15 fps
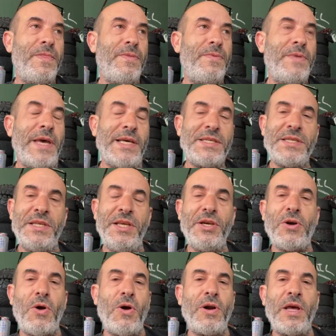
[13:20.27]
SD
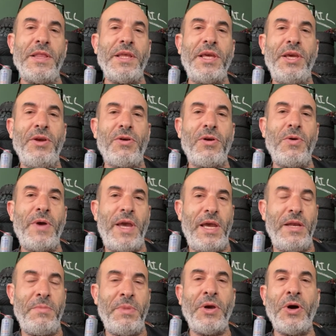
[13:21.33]
card on the Hero
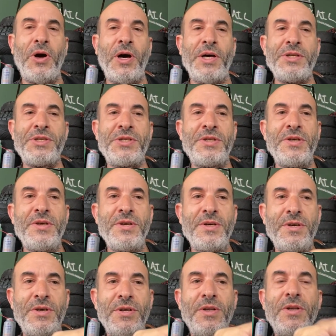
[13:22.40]
8 because
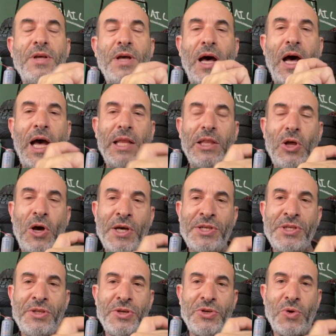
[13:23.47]
I lost
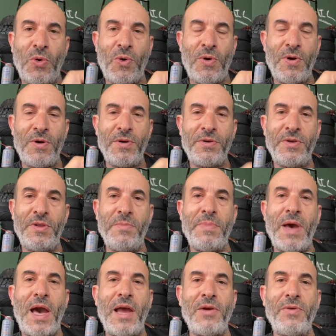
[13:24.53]
the door to the
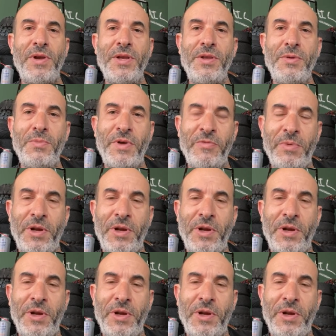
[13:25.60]
battery. Everybody